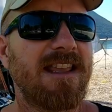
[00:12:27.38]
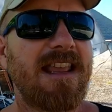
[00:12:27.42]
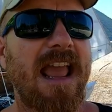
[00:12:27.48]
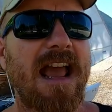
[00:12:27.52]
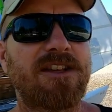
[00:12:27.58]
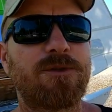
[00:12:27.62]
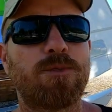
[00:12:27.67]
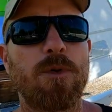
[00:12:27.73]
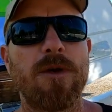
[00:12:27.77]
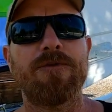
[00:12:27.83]

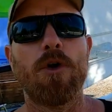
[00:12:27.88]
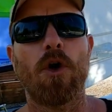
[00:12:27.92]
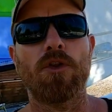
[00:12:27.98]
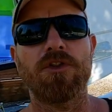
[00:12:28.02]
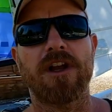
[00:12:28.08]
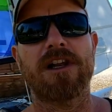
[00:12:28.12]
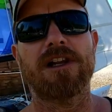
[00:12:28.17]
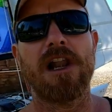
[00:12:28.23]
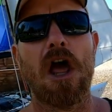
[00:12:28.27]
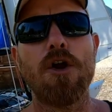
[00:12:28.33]
Yes, we've
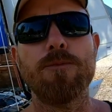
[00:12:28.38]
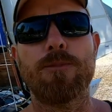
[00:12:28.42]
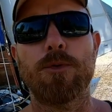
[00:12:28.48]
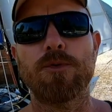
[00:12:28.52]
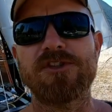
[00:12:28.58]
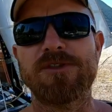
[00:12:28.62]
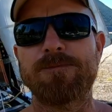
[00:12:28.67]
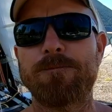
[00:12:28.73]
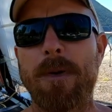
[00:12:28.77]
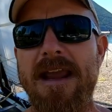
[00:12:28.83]
got the
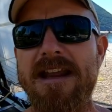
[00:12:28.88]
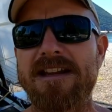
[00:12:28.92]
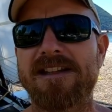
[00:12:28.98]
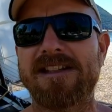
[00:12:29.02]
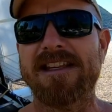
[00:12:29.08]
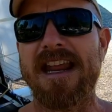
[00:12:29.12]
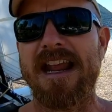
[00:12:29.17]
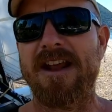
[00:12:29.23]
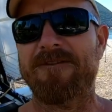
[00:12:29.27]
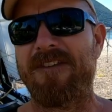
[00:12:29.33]
global speed
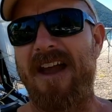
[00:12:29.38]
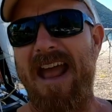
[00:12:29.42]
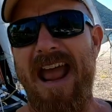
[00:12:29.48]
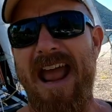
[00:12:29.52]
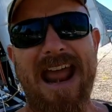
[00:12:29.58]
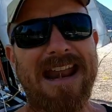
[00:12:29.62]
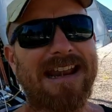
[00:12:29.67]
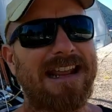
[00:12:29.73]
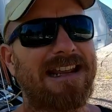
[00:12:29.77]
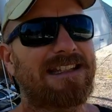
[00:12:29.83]
stick for
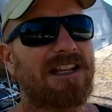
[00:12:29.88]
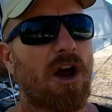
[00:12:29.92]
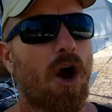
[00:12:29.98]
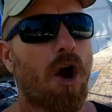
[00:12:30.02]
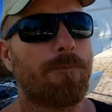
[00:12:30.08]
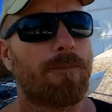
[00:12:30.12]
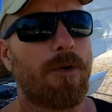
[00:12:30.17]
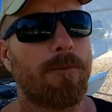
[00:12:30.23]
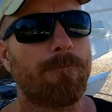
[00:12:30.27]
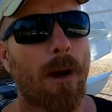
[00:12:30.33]
any
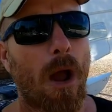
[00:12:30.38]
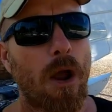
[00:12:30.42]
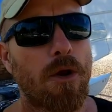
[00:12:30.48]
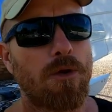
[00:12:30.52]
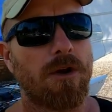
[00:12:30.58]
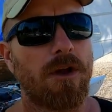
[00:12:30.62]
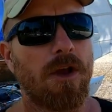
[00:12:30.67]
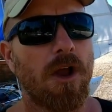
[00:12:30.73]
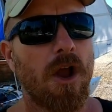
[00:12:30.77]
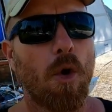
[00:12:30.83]
type of
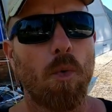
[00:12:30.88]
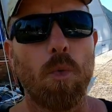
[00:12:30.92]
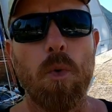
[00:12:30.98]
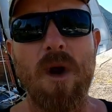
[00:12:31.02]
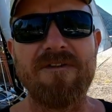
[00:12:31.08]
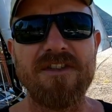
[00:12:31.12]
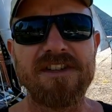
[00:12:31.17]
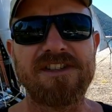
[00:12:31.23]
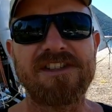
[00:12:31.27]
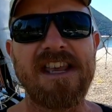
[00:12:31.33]
boat
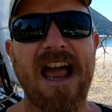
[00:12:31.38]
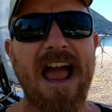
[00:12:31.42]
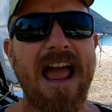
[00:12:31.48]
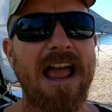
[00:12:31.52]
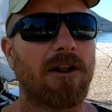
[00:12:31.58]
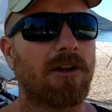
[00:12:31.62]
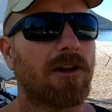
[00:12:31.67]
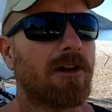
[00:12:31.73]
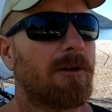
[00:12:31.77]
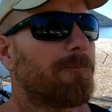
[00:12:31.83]
with a
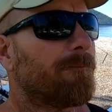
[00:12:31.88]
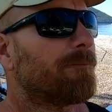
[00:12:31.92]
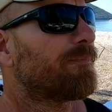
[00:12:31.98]
sail.